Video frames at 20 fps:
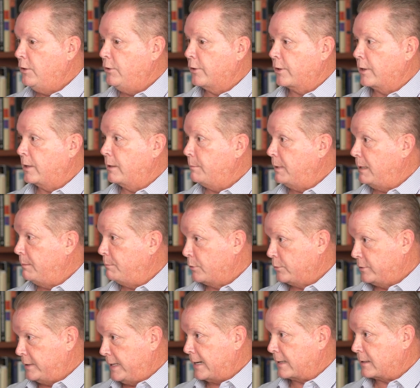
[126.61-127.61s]
you're going to be
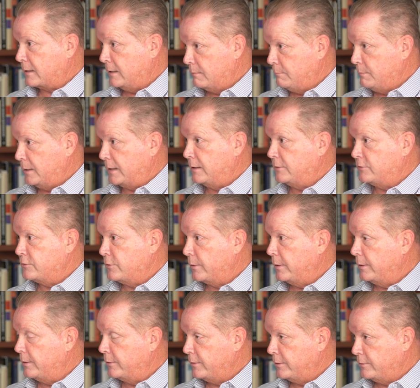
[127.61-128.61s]
protected because
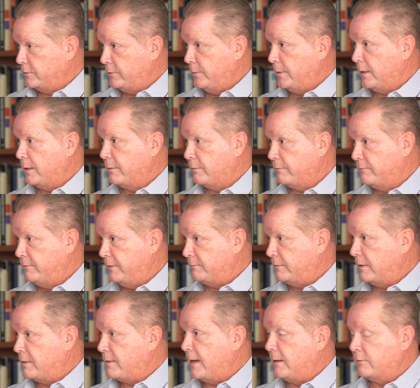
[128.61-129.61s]
you're under the
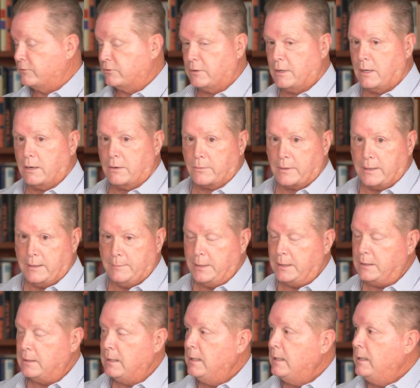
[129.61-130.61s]
$250,000
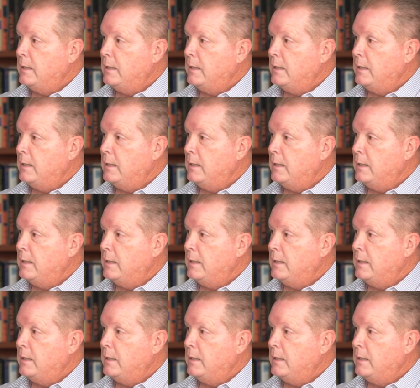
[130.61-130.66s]
limit.